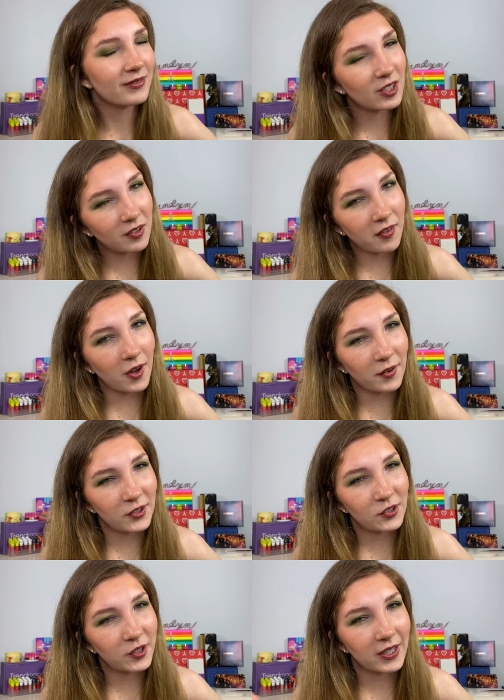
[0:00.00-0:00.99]
to follow
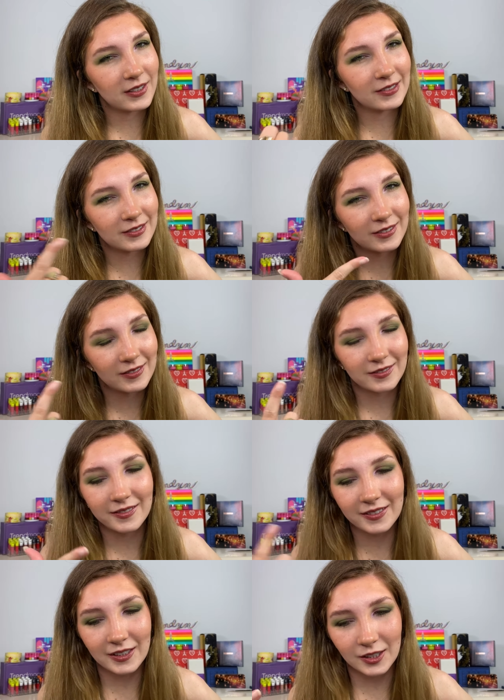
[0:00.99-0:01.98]
the trends.
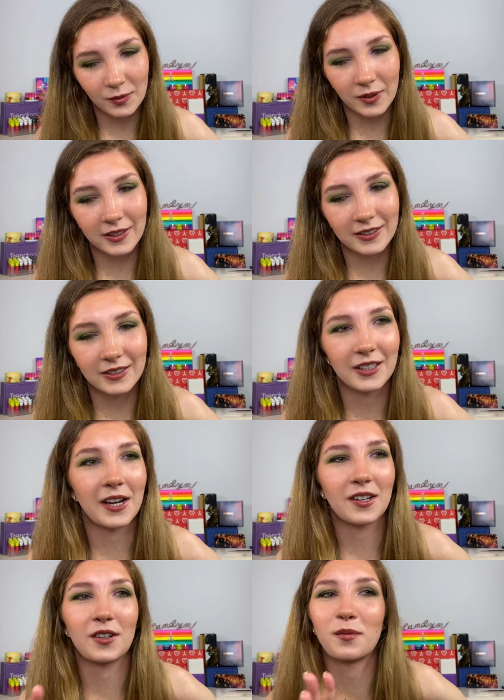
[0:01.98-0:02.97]
This one
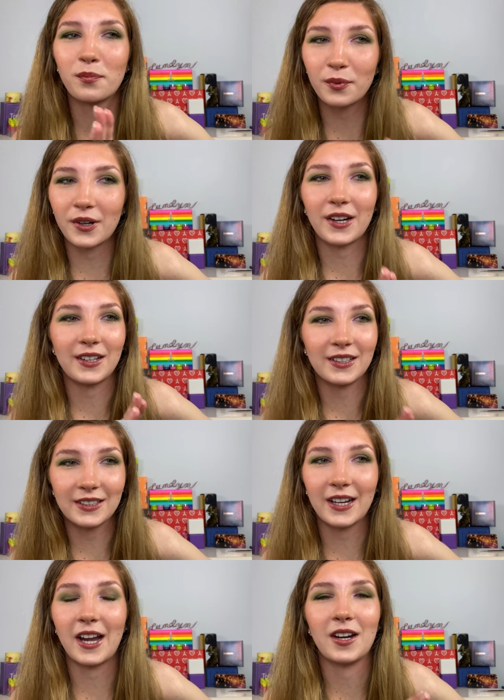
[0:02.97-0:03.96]
is a pretty
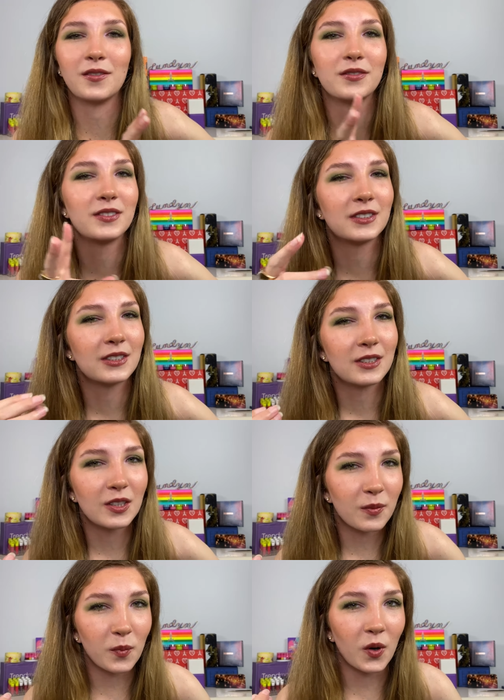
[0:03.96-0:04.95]
safe,
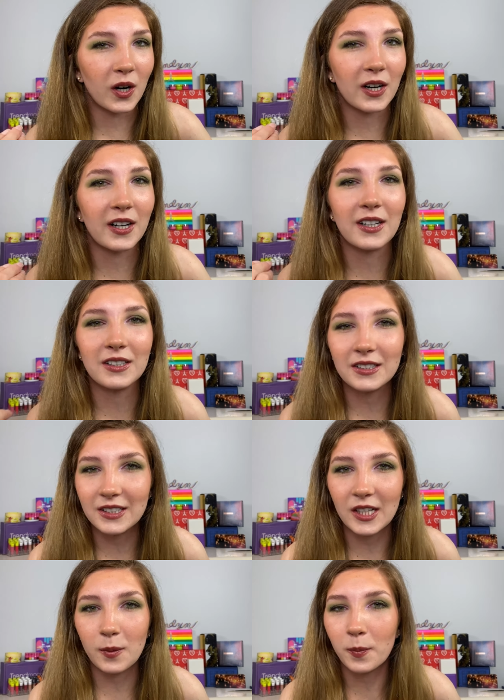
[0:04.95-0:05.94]
more
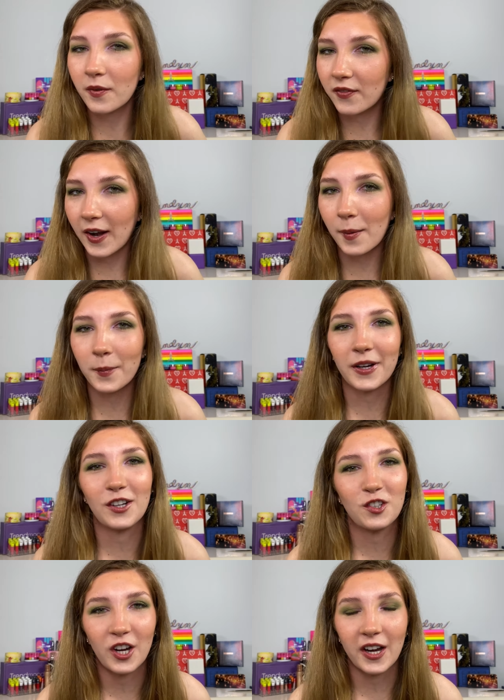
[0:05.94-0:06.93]
deep Bambi
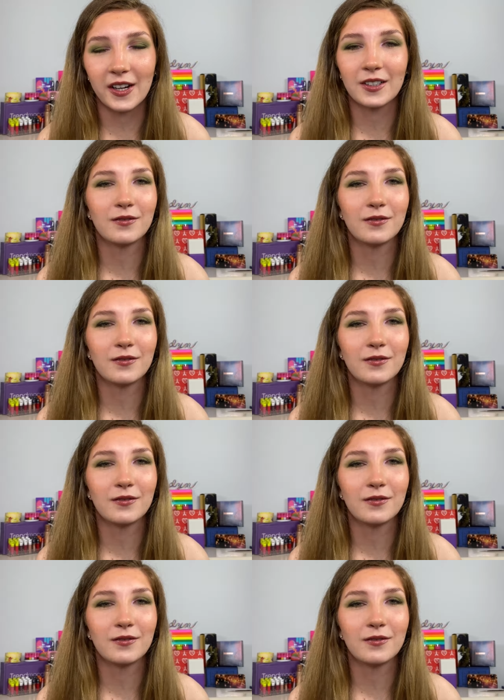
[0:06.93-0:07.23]
shade.